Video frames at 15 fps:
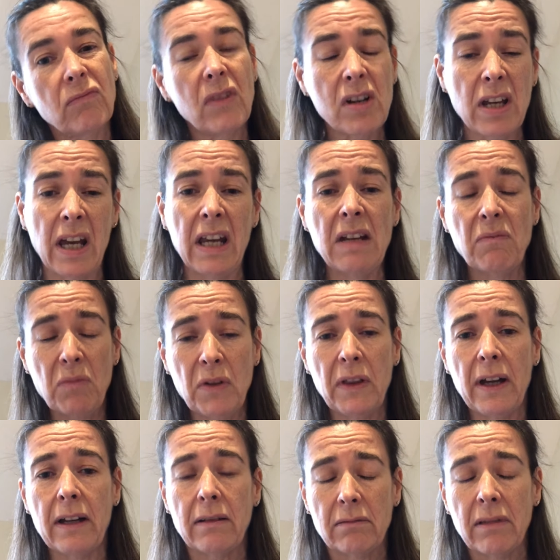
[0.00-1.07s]
Okay, well
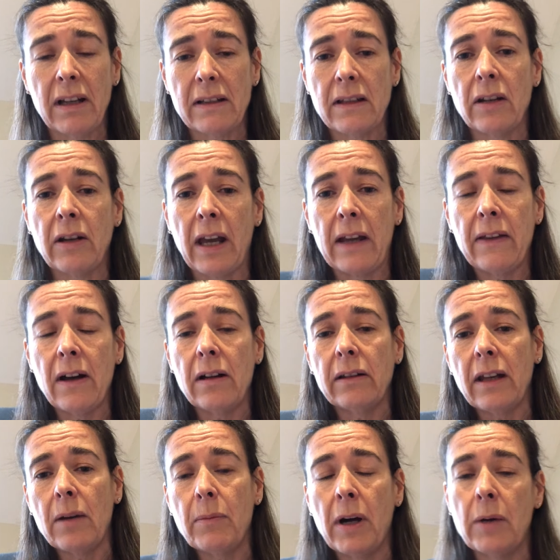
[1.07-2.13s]
that's okay.
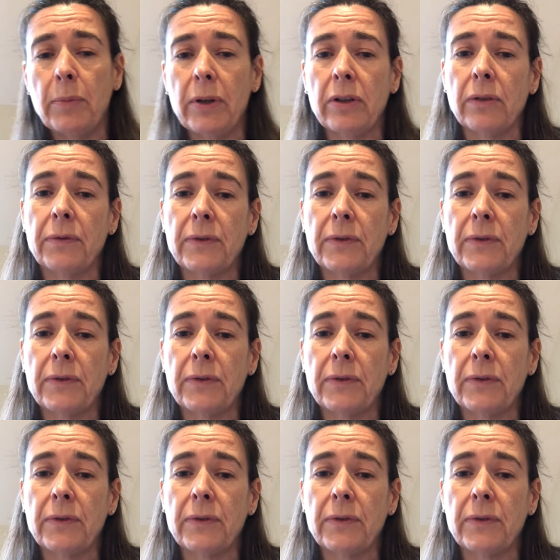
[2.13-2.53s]
That might be enough